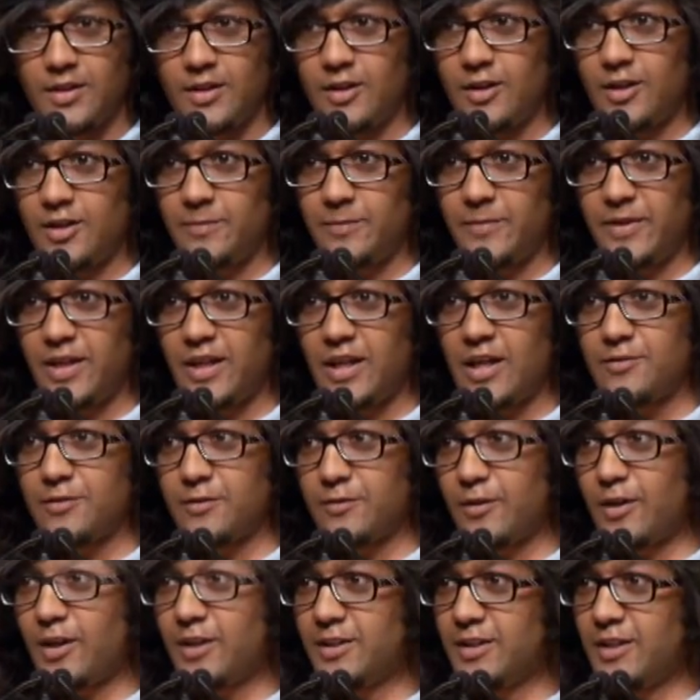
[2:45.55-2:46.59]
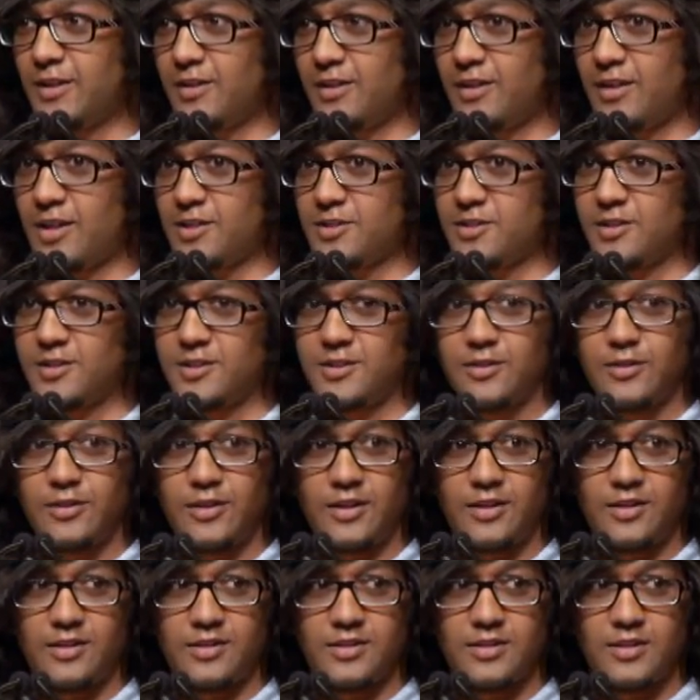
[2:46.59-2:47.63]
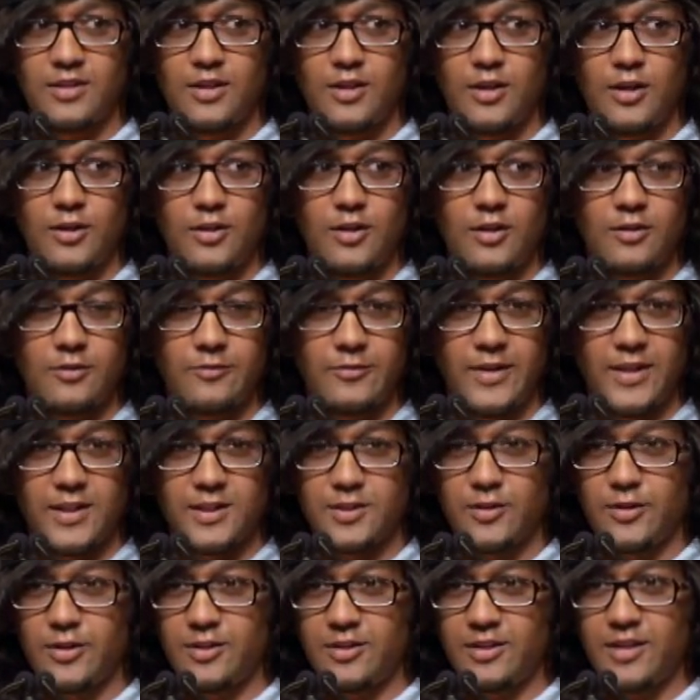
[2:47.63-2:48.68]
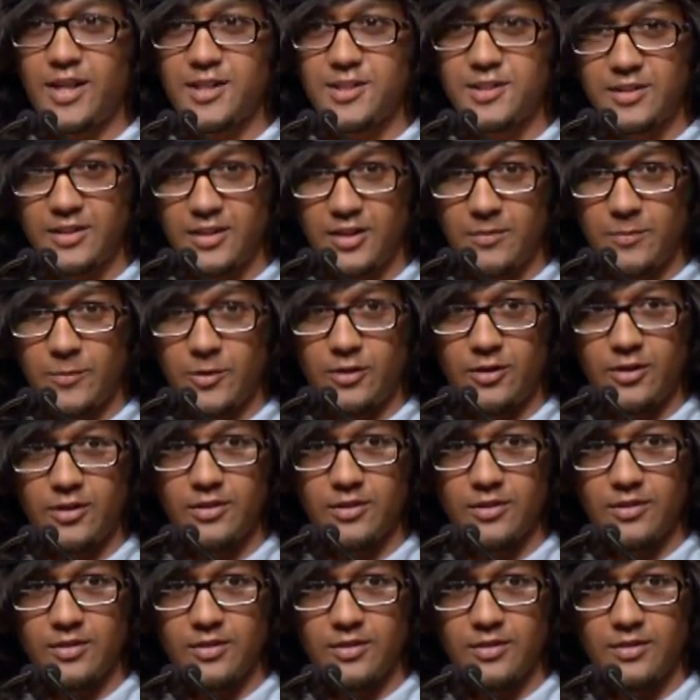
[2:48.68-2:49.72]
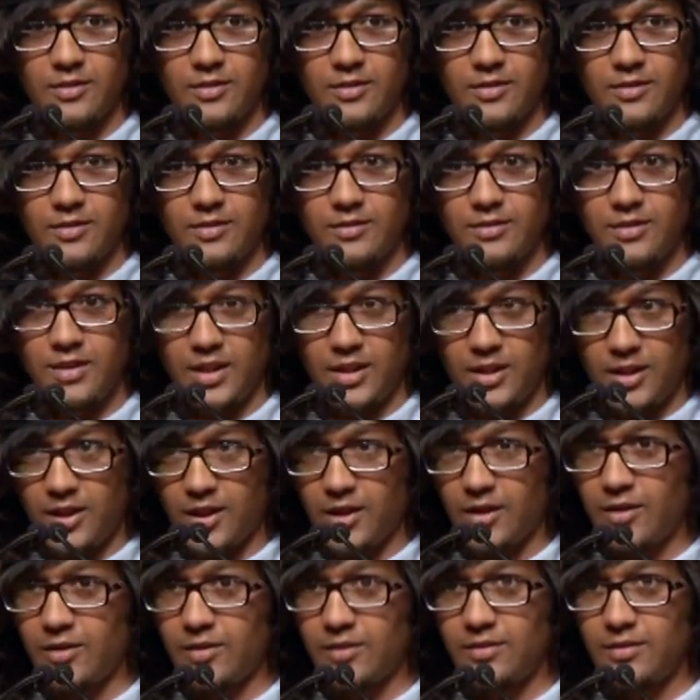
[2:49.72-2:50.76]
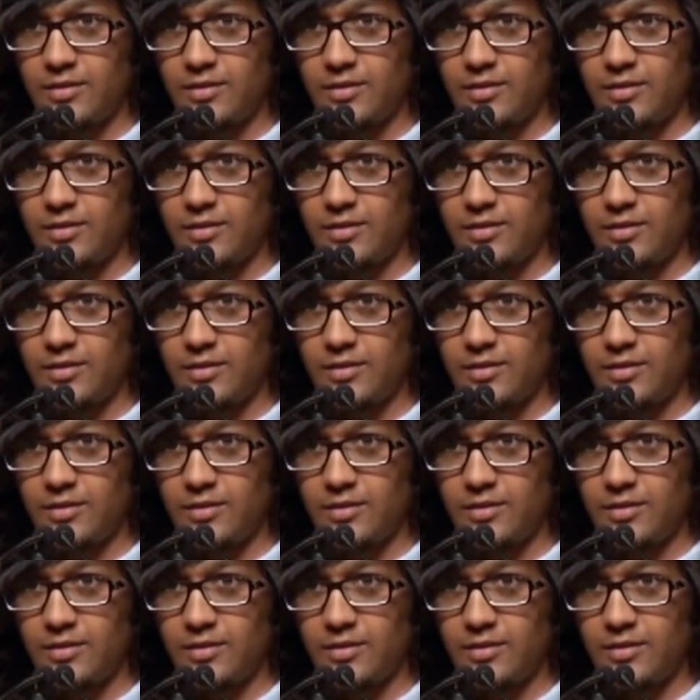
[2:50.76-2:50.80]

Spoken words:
on behalf of all the international students who don't feel so international anymore, thank you.